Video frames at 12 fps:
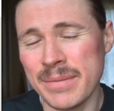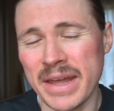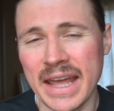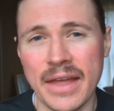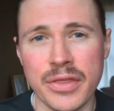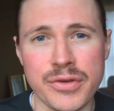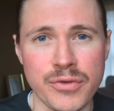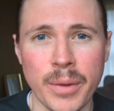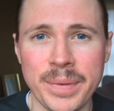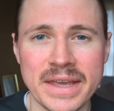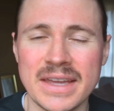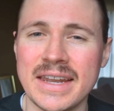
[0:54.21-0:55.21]
at
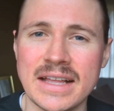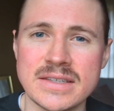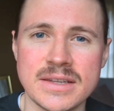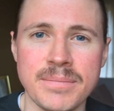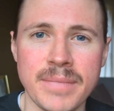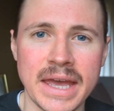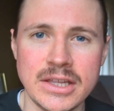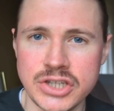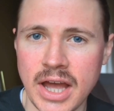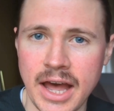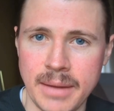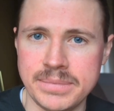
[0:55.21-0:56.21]
Anthropic announced a major
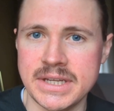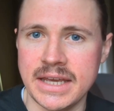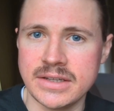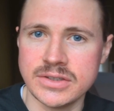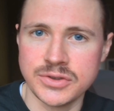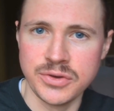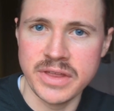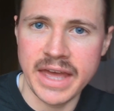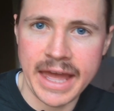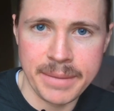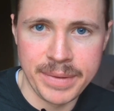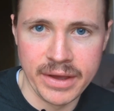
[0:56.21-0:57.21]
update to their
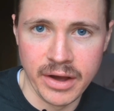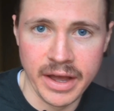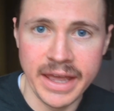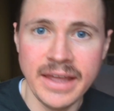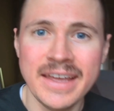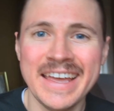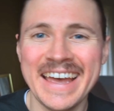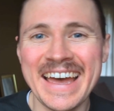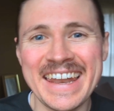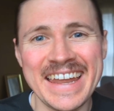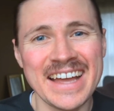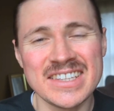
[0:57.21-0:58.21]
API,
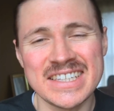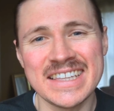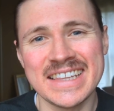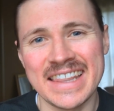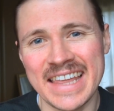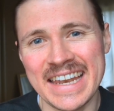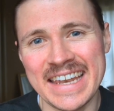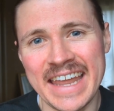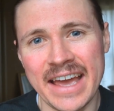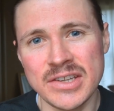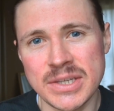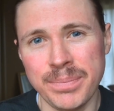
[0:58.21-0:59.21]
announcing that they
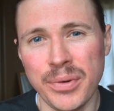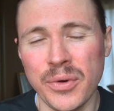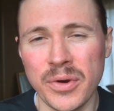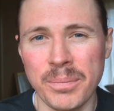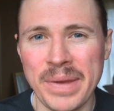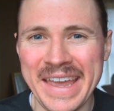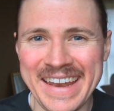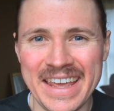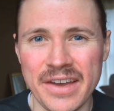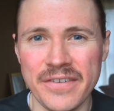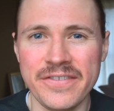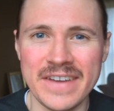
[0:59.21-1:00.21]
now support
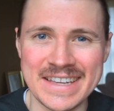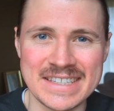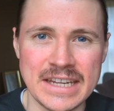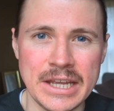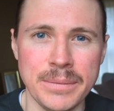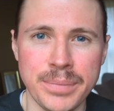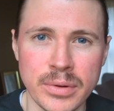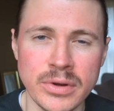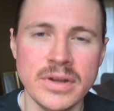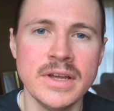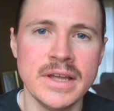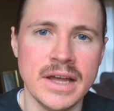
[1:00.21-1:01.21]
PDF as an input
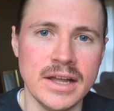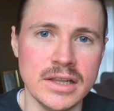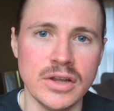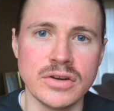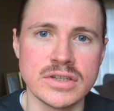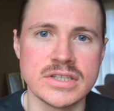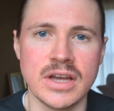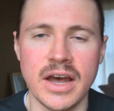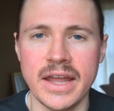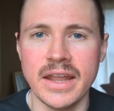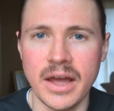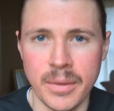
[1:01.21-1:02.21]

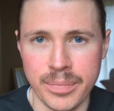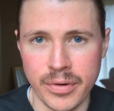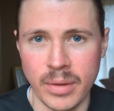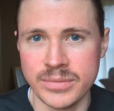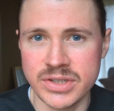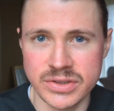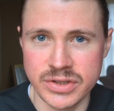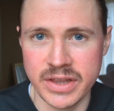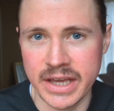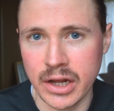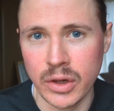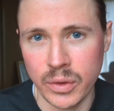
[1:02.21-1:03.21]
alongside a prompt to
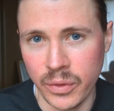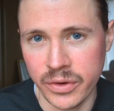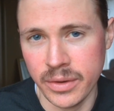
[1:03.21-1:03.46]
their Claude